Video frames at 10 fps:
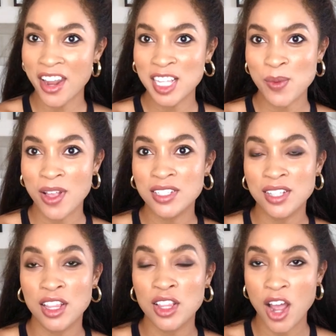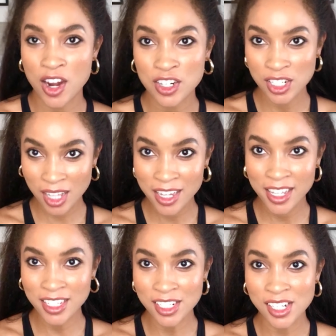as well as the large
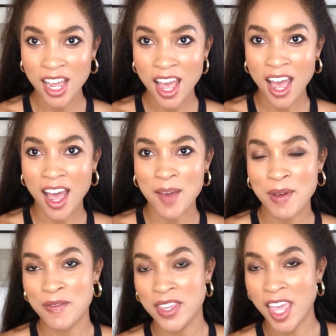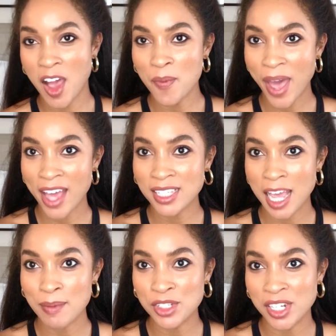luggage of the Calpak
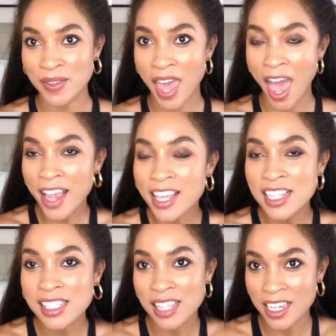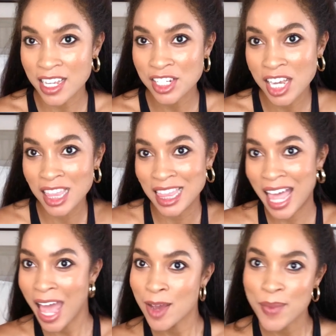times Jen Atkins luggage
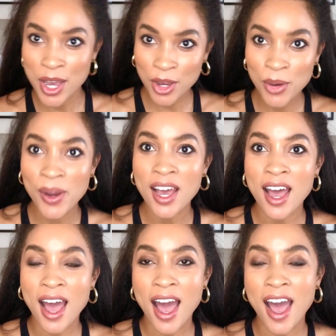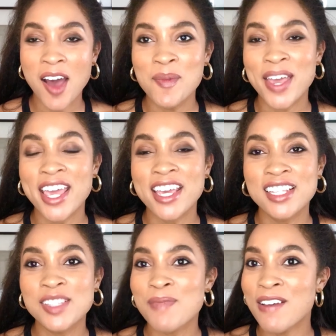collabo.
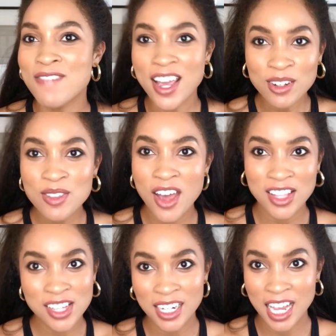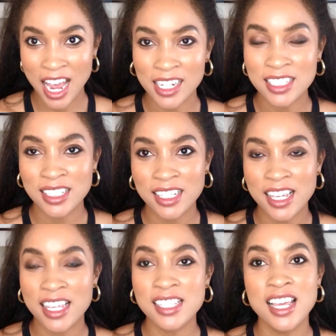And my final thoughts on it, honestly,
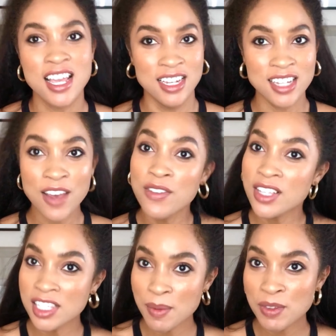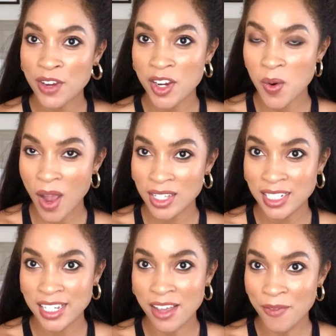is definitely seems very
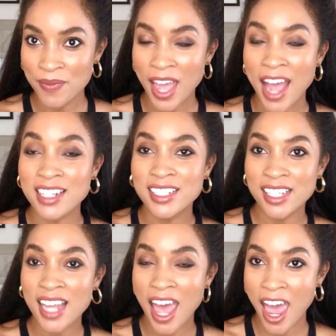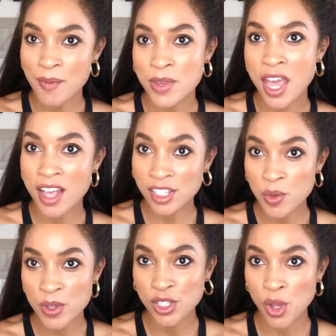quality. I did add, because it
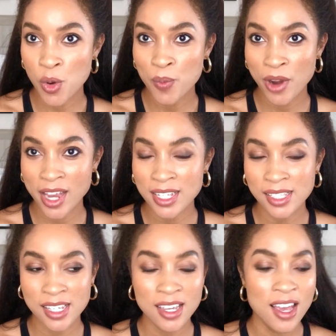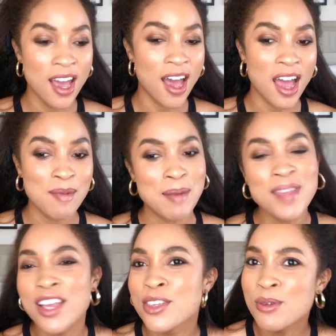was so pricey, I'm
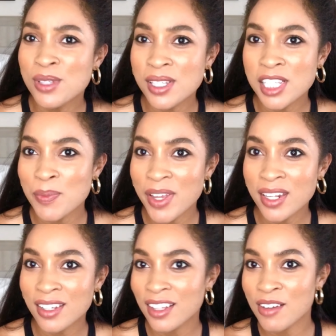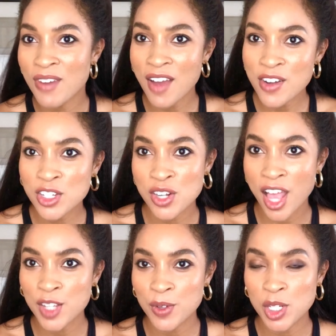not used to spending like
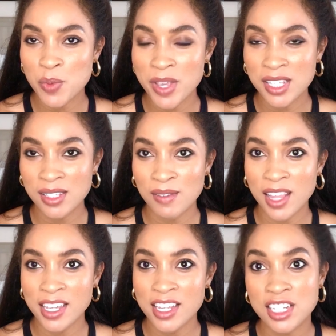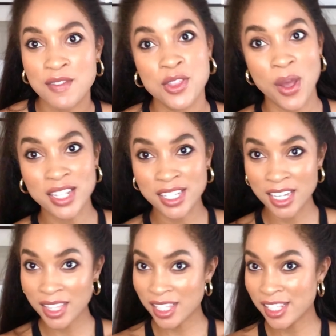$500 for 2 pieces of luggage, even though I did
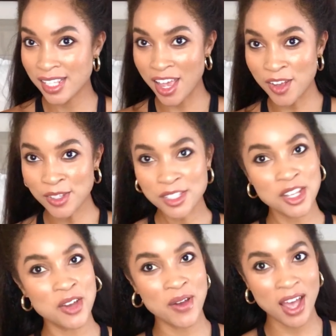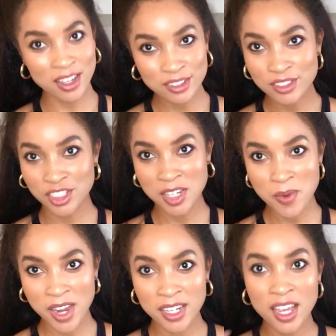get the sale, so she
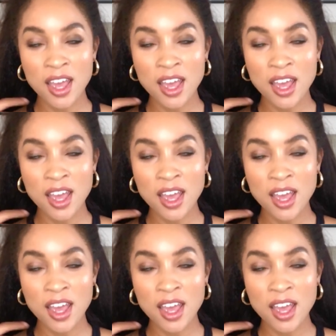won.